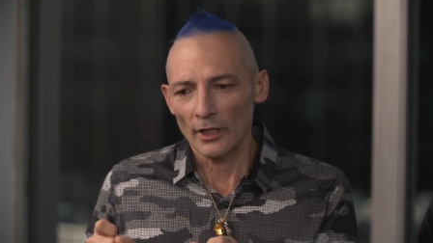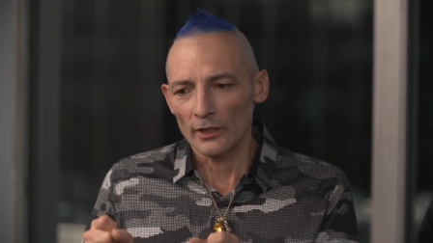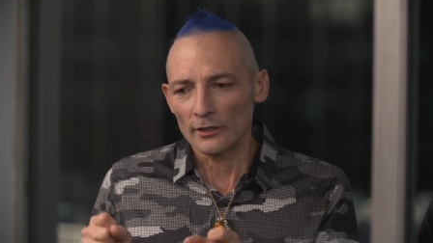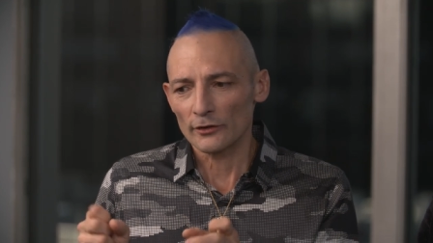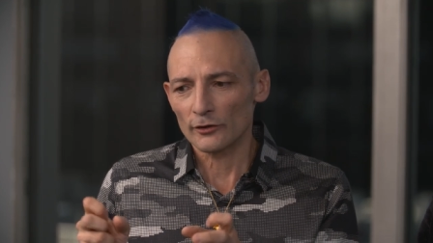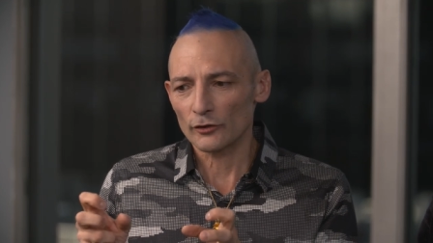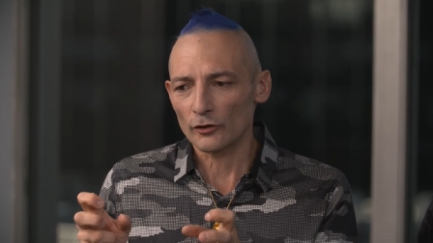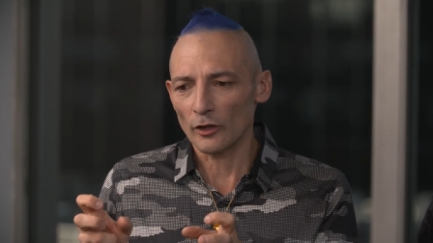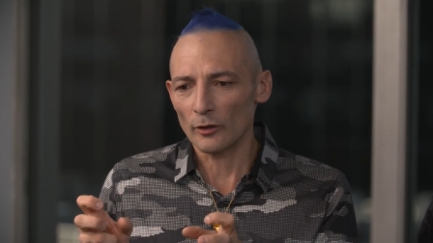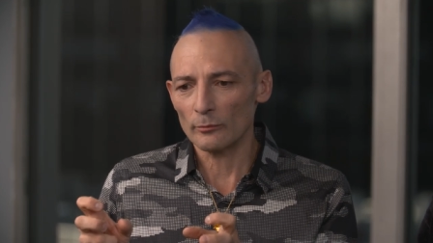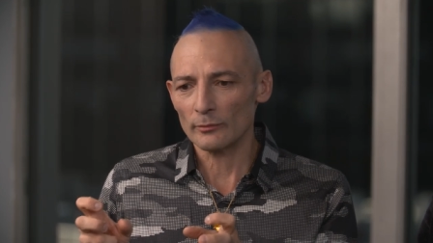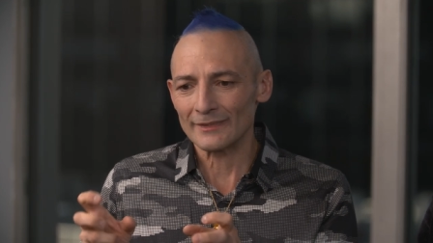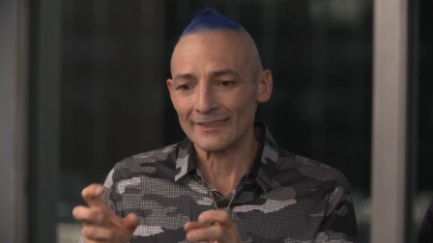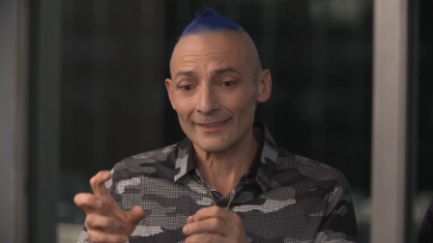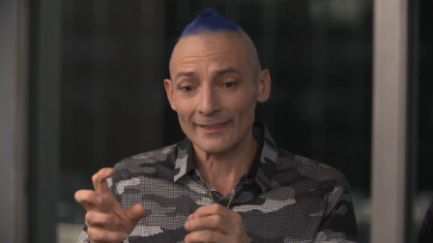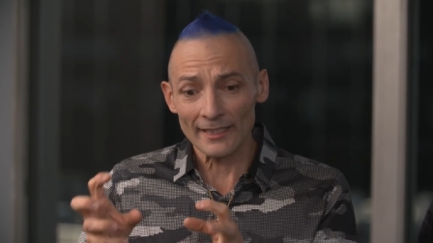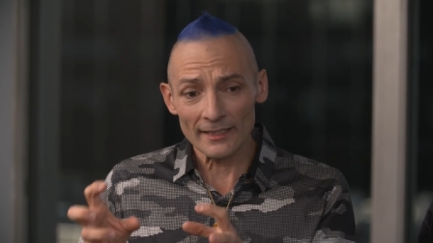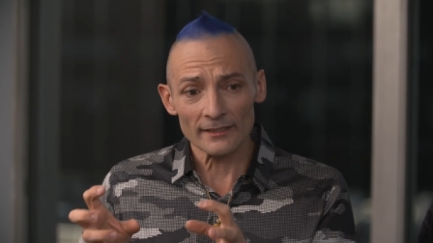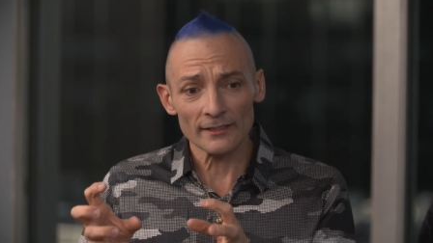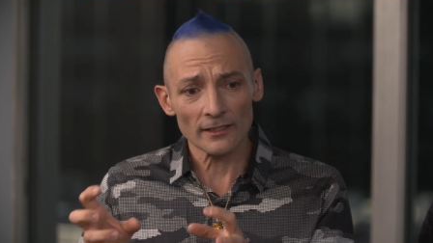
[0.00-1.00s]
some
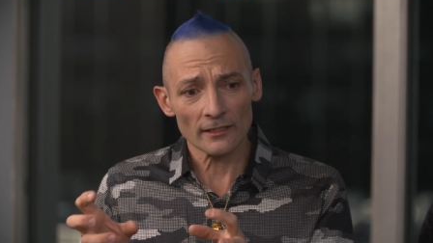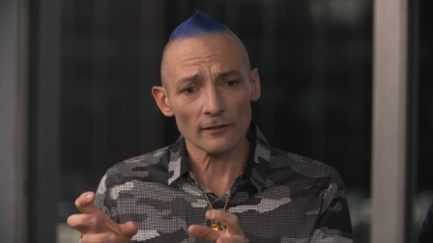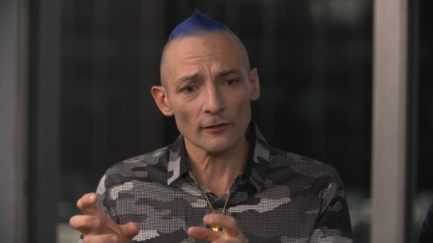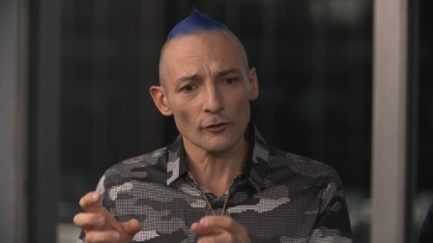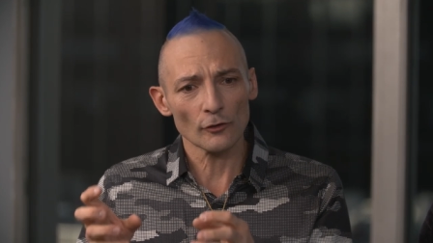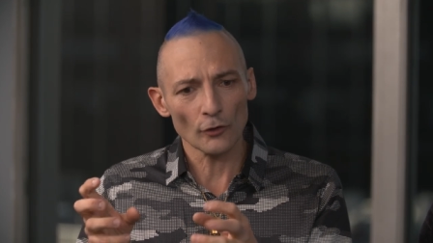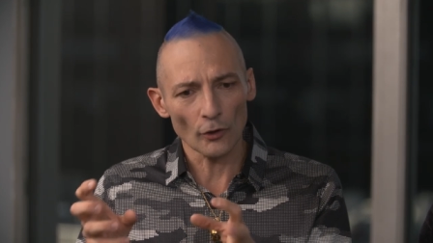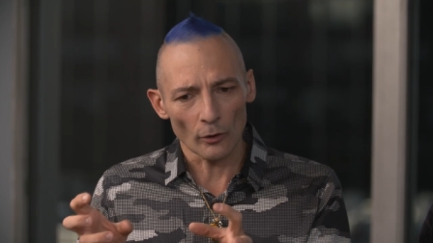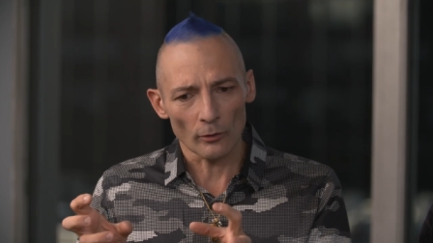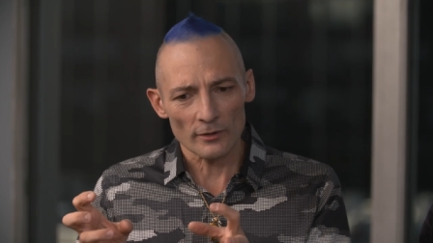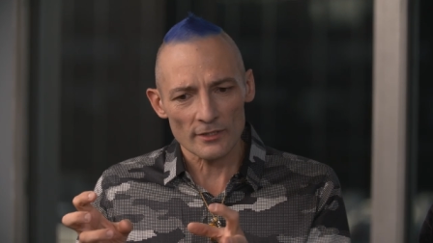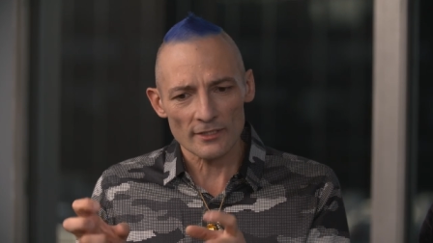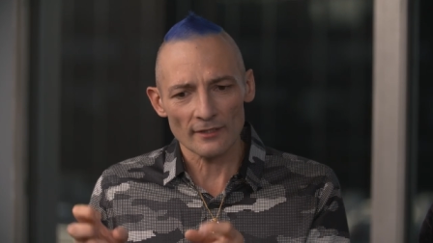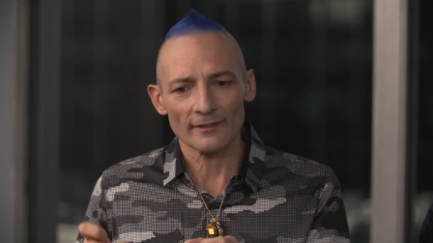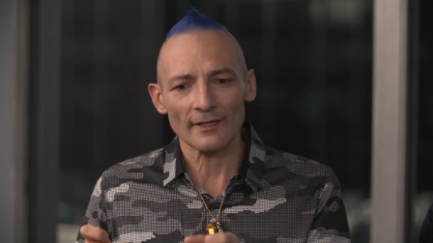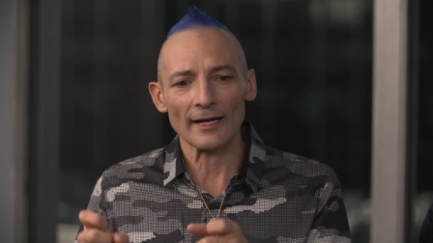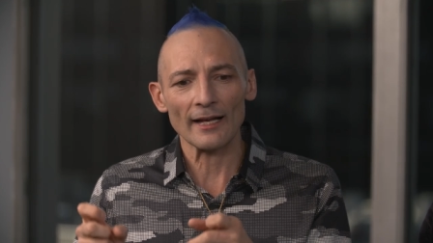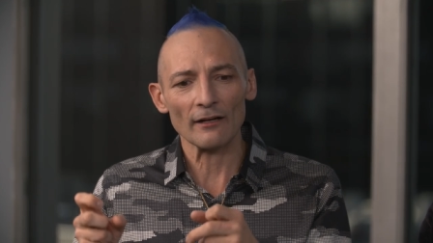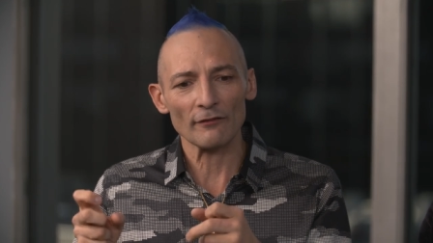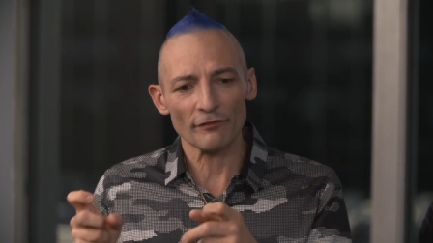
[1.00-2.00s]
technical notes
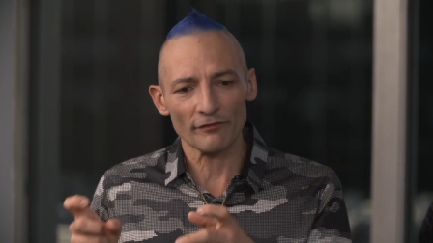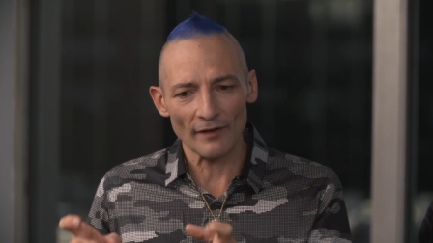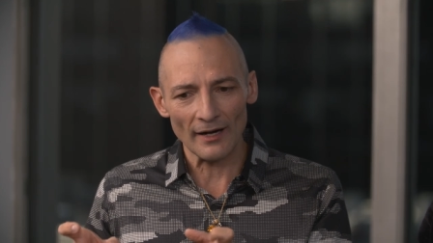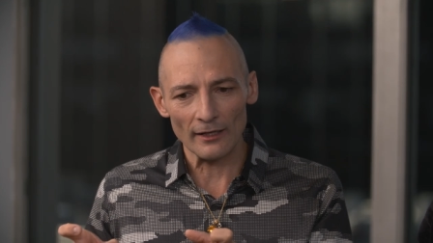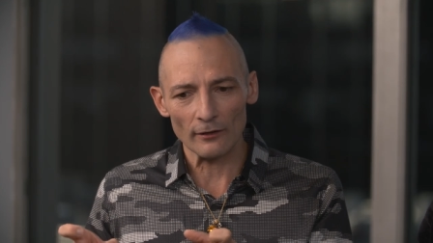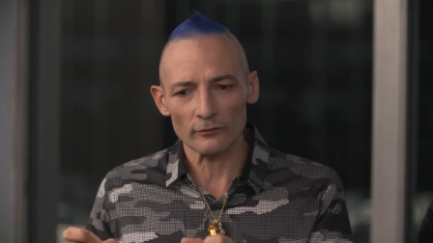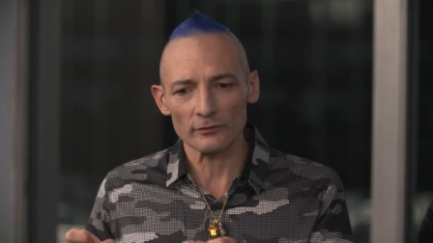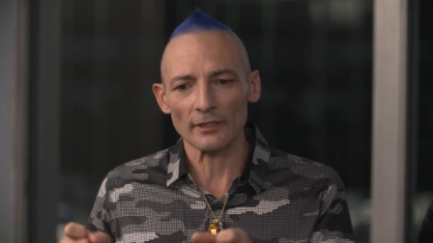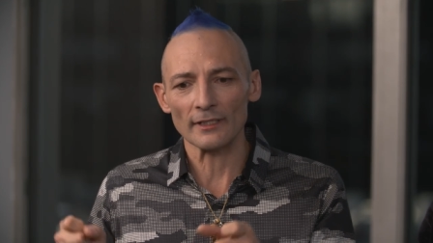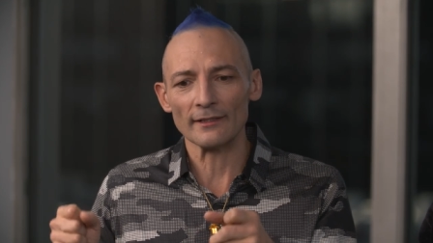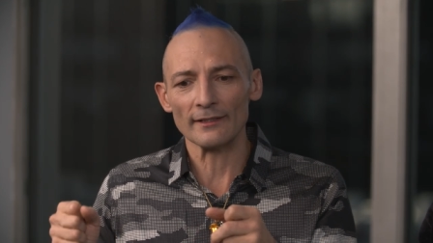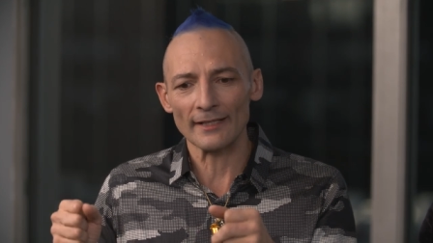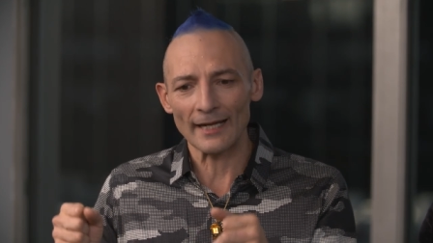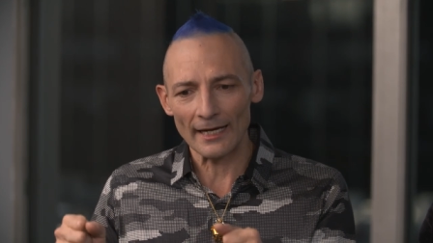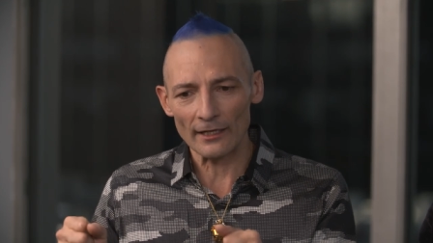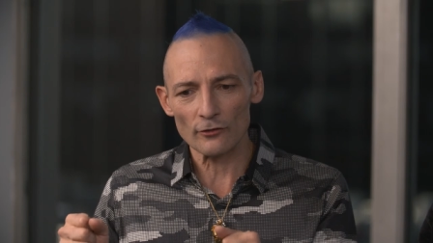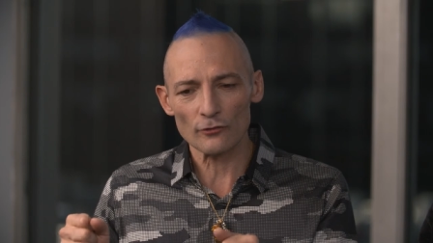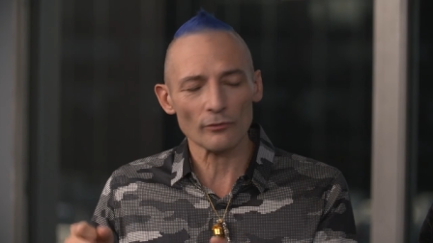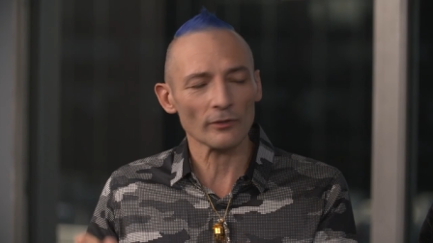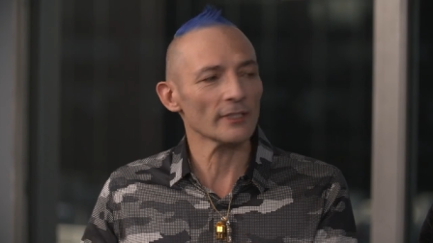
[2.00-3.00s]
that are found
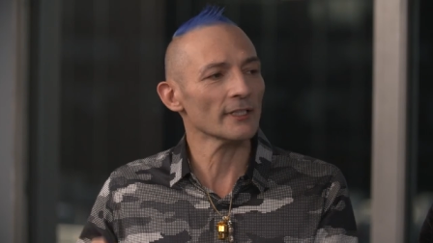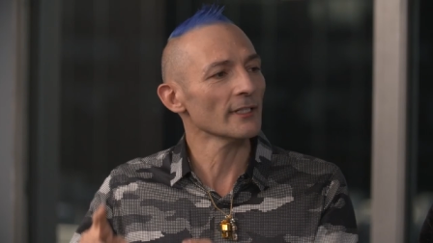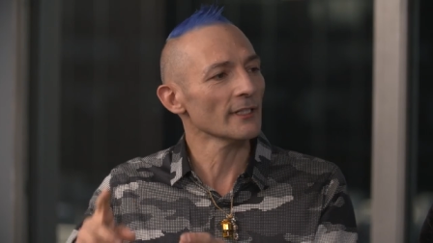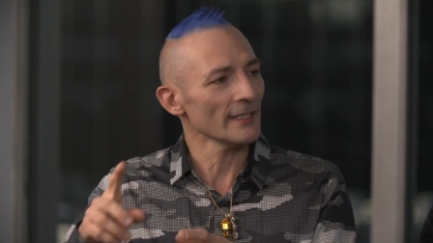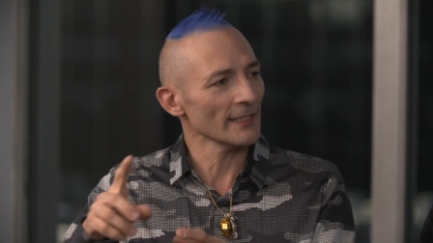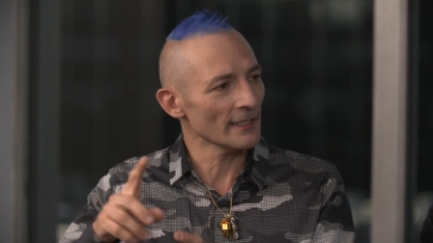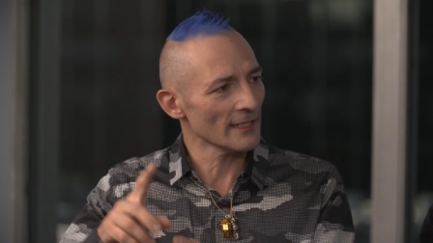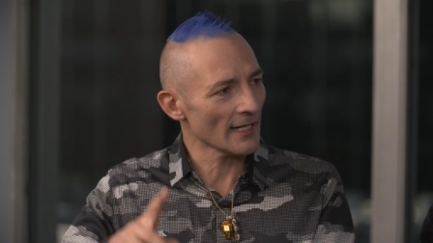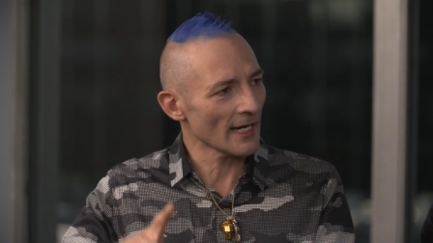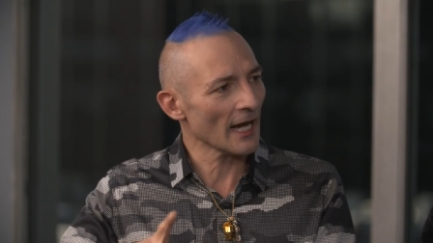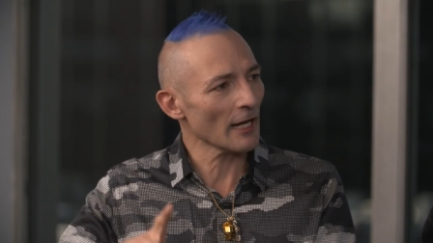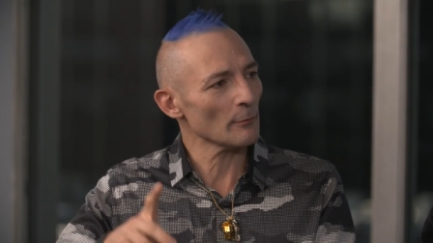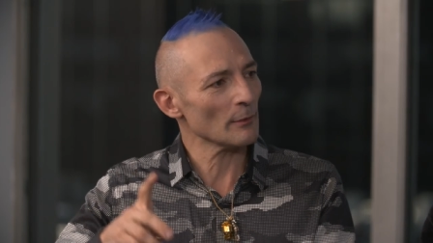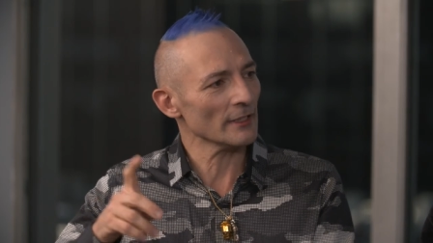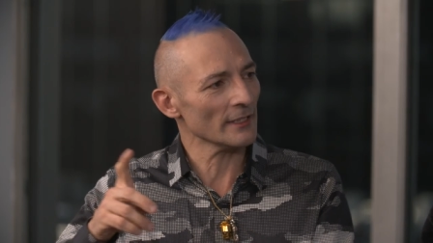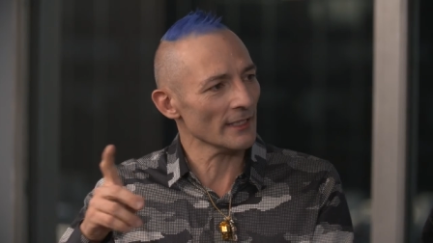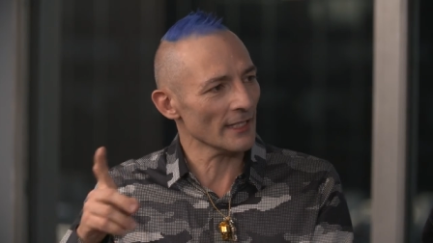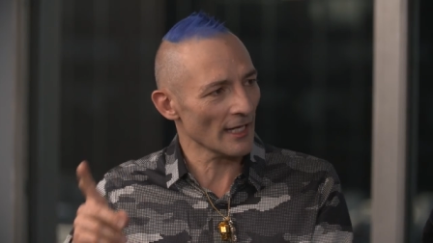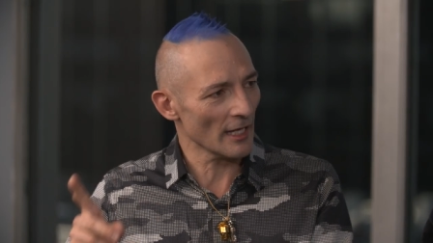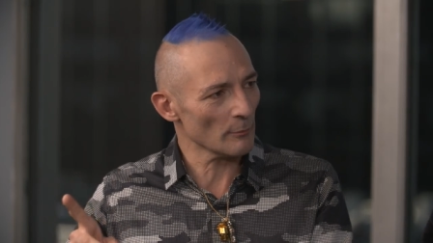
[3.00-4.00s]
naturally in lime and in